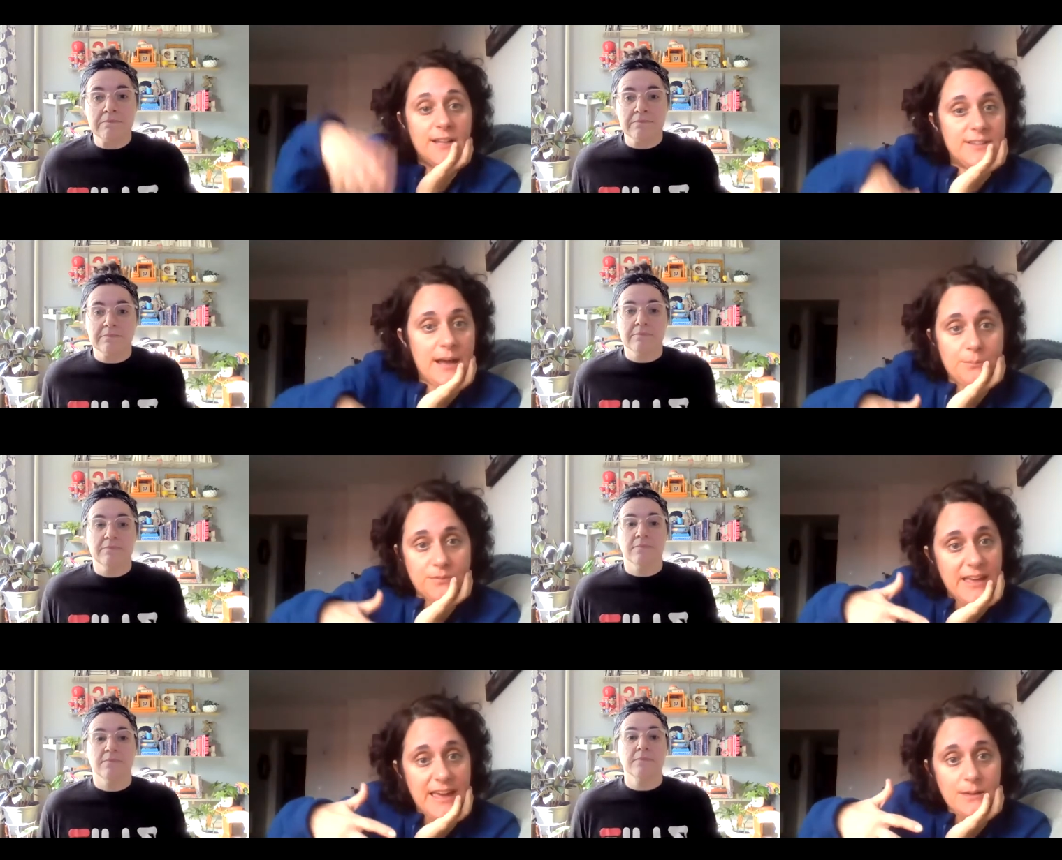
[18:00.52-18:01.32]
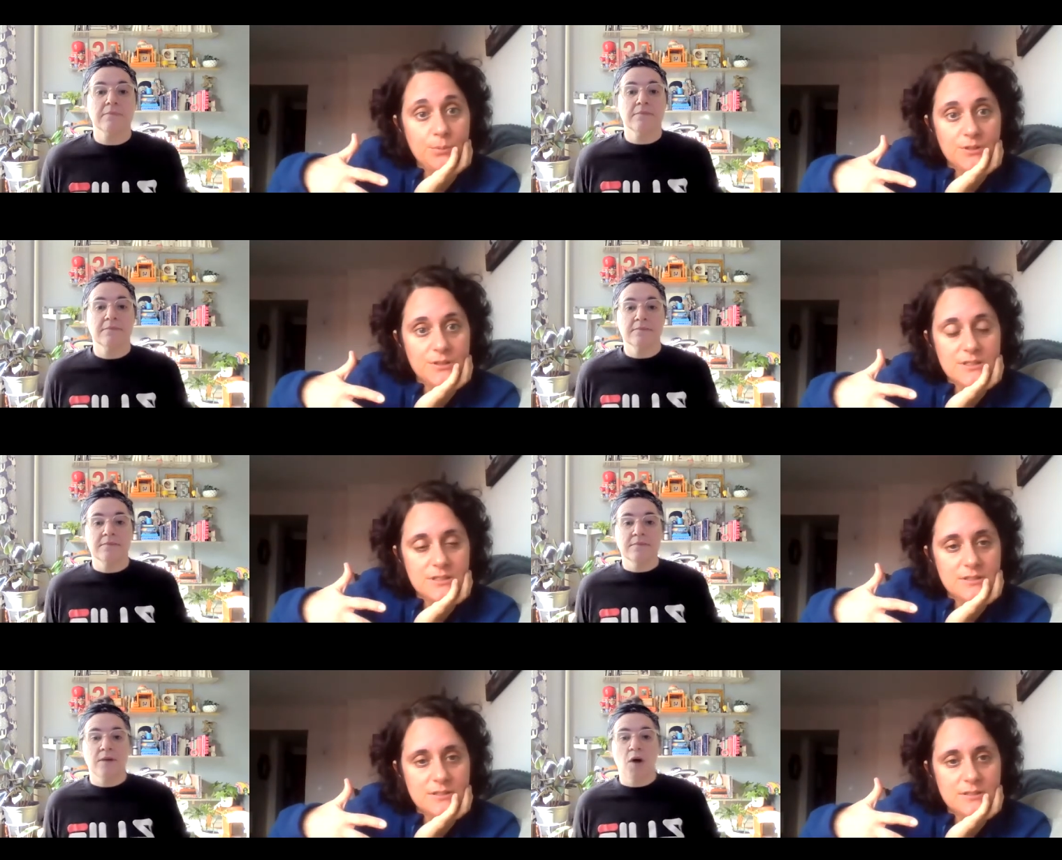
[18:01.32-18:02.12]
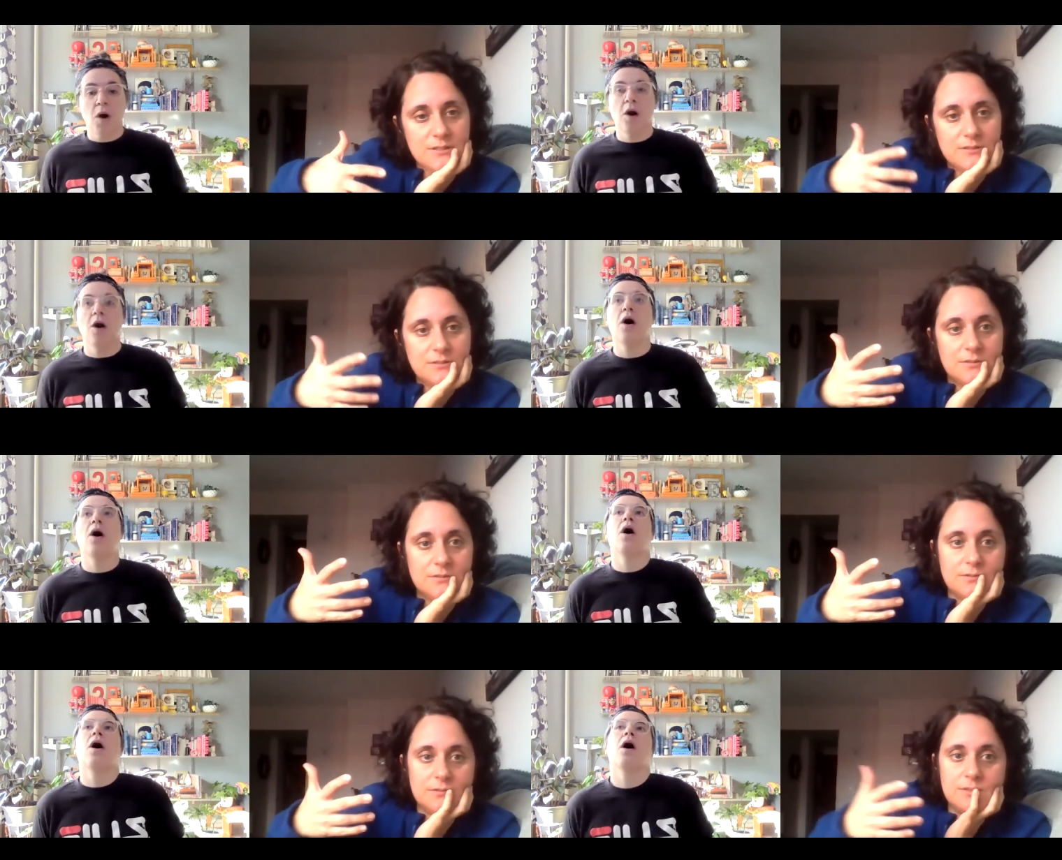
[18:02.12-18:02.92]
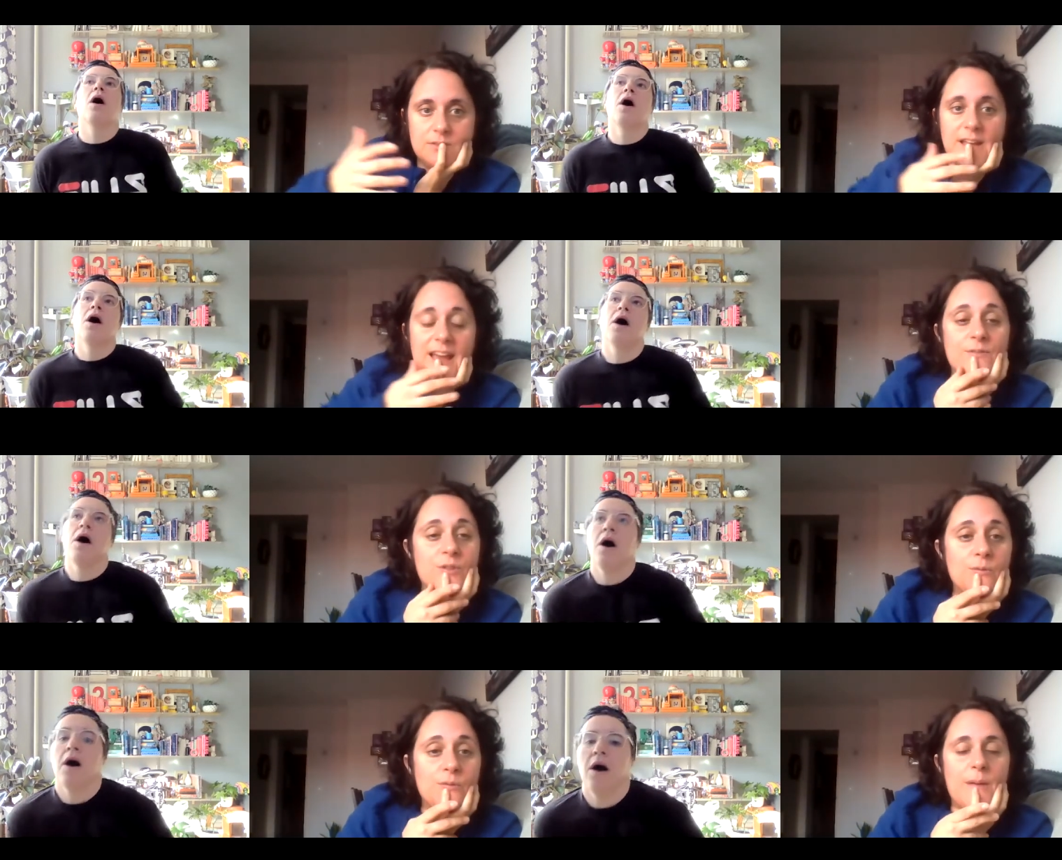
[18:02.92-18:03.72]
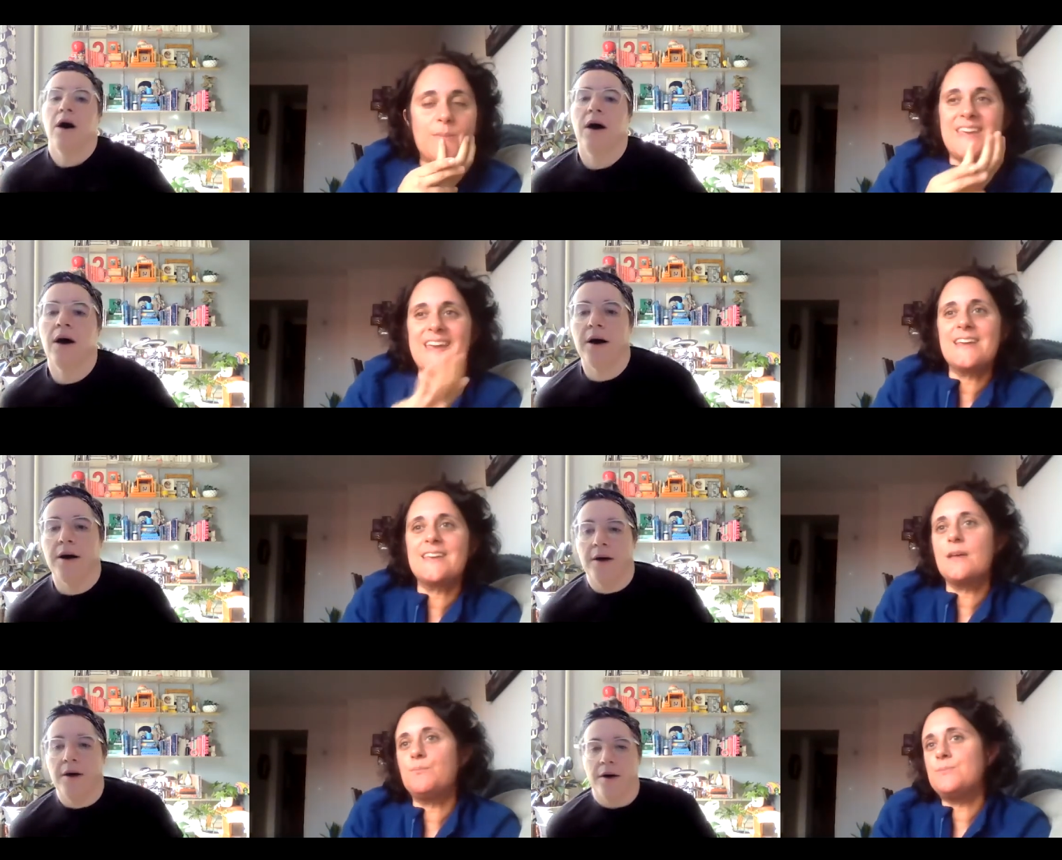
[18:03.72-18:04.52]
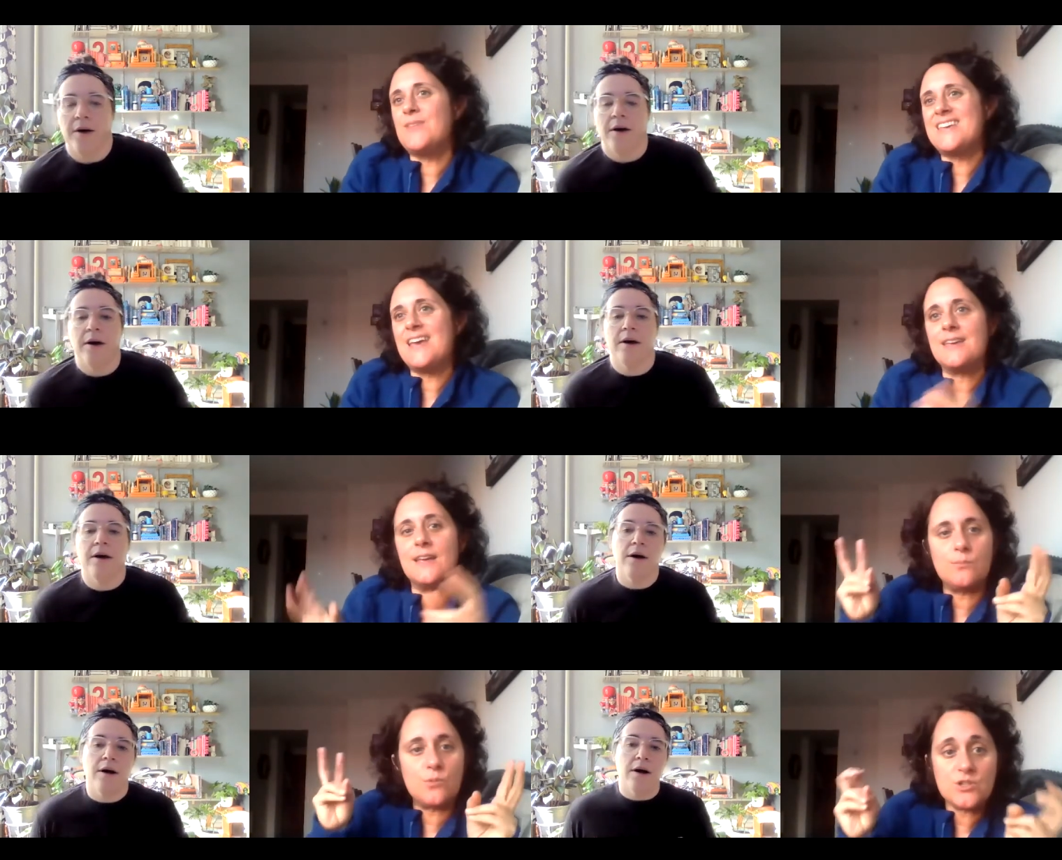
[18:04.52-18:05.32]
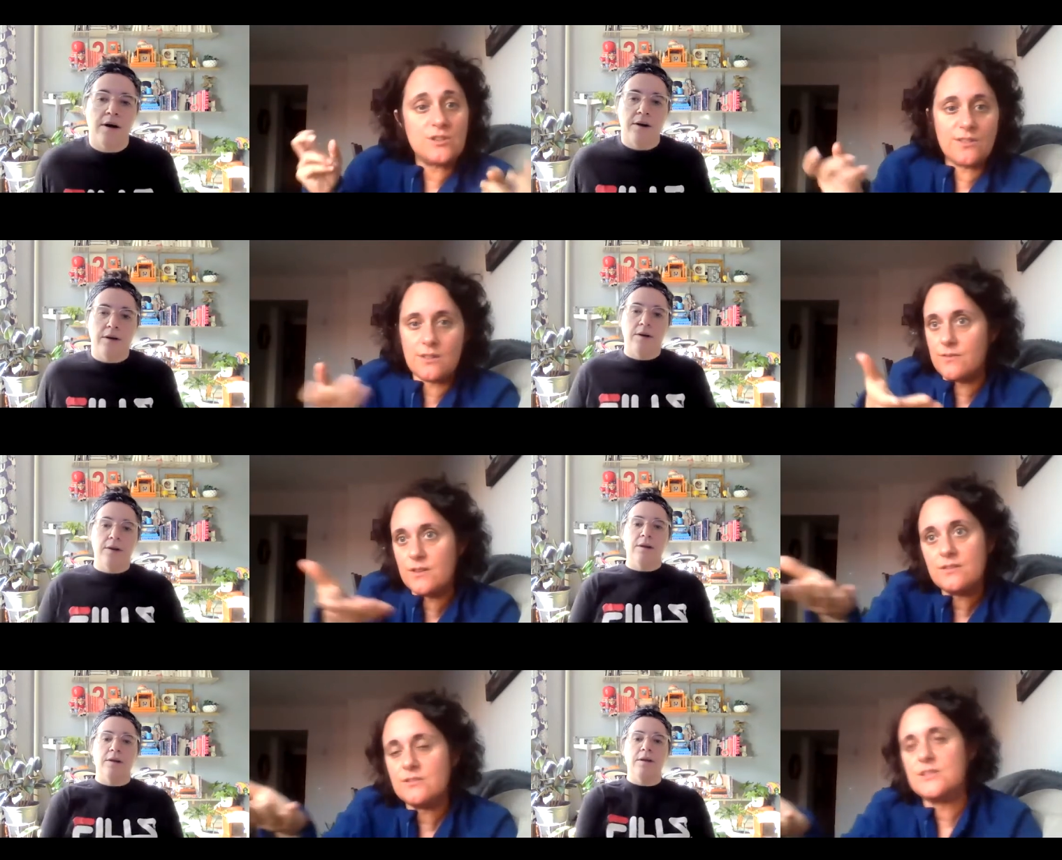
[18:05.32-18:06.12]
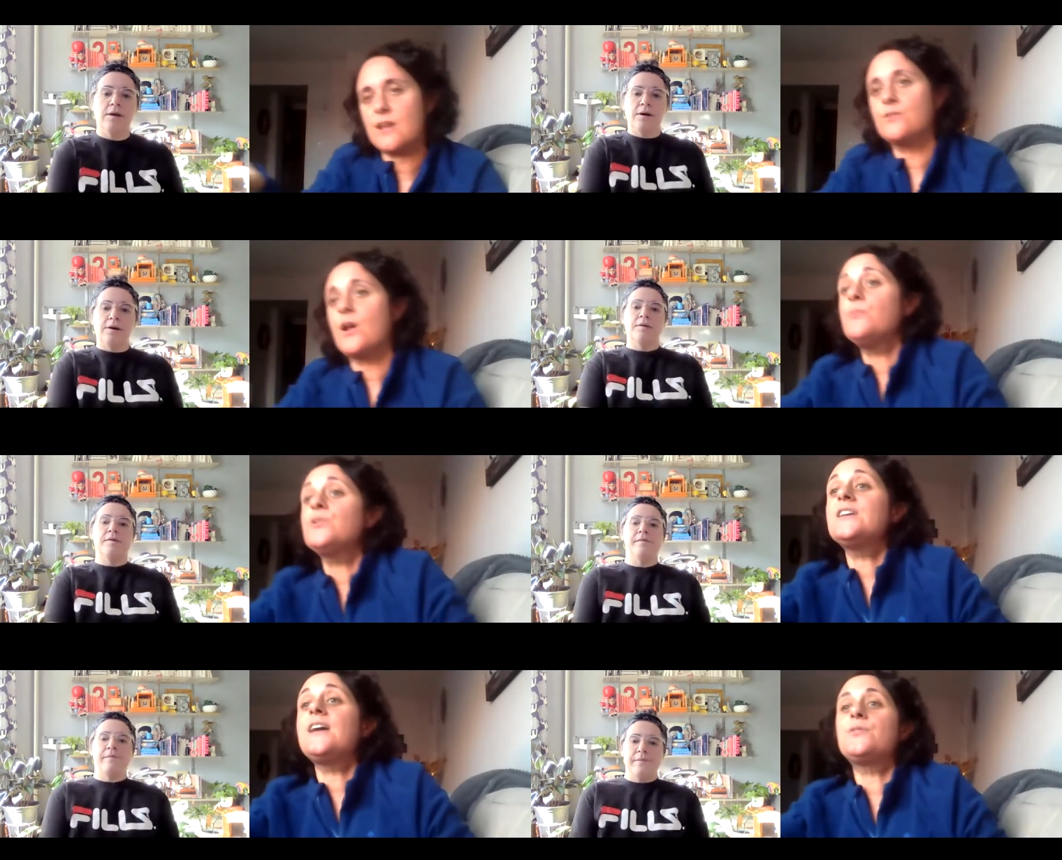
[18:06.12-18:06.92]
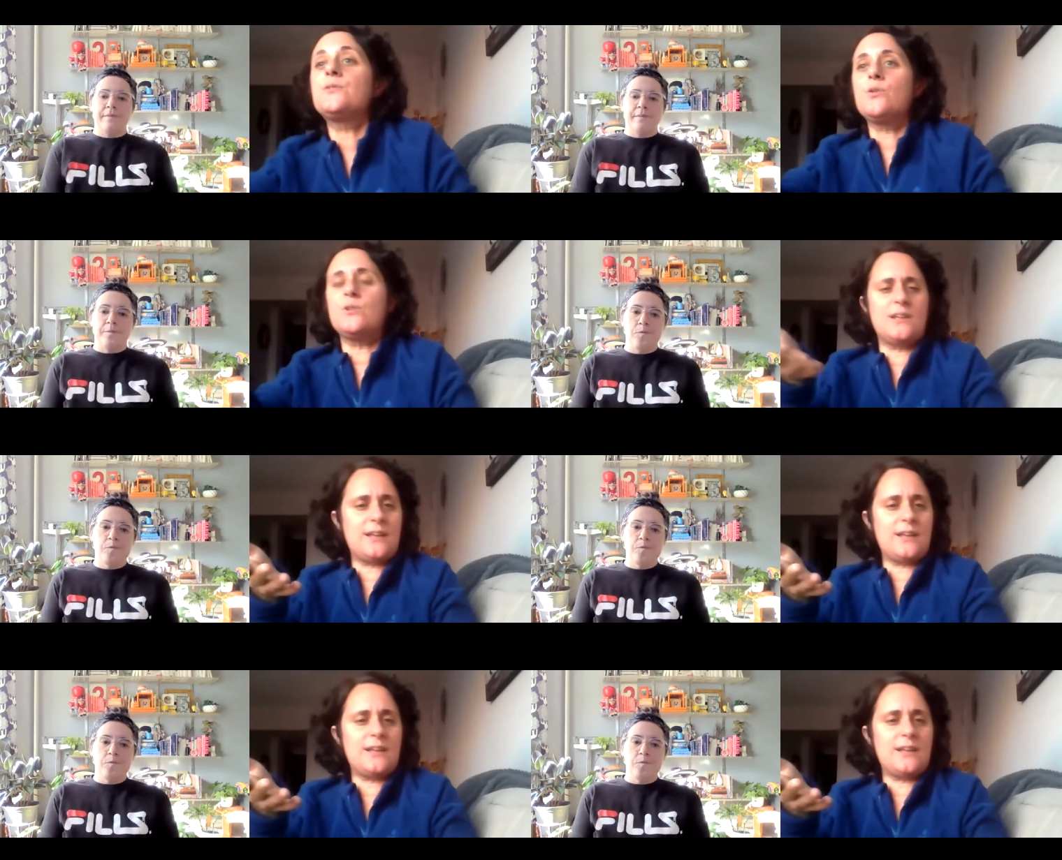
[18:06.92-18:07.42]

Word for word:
Speaker 1: on top of cables. And don't and they can't get they can't get emergency vehicles down there. I'm looking out the road.